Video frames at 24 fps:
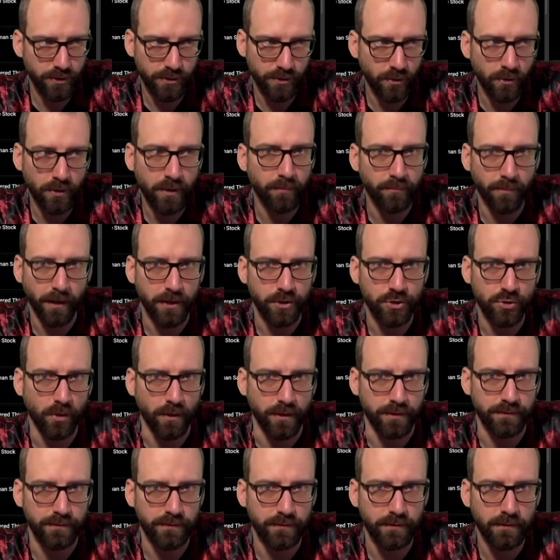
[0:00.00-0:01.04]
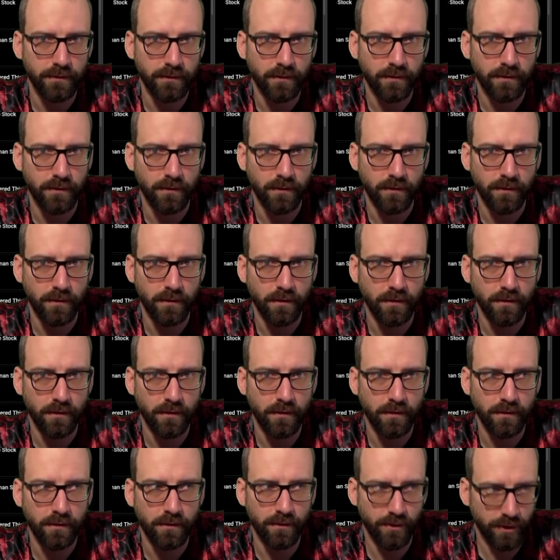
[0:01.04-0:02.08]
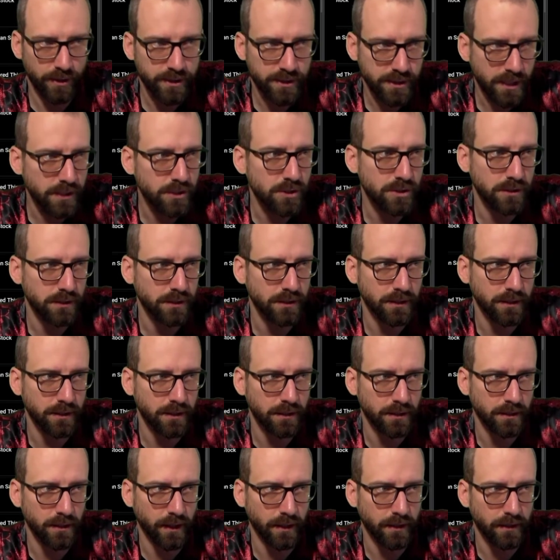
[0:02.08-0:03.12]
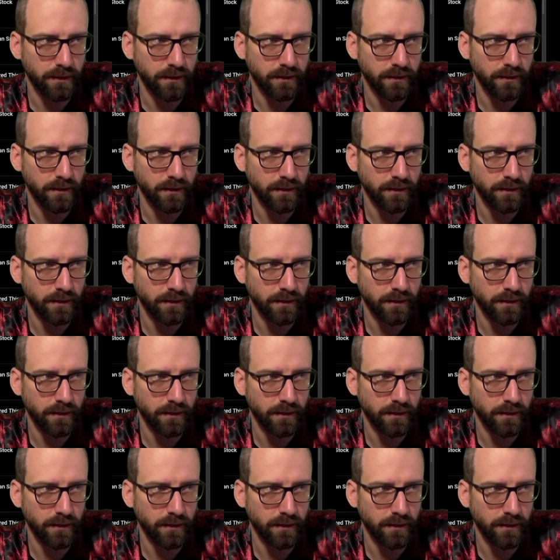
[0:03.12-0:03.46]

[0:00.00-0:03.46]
doing it by choice. You're essentially like,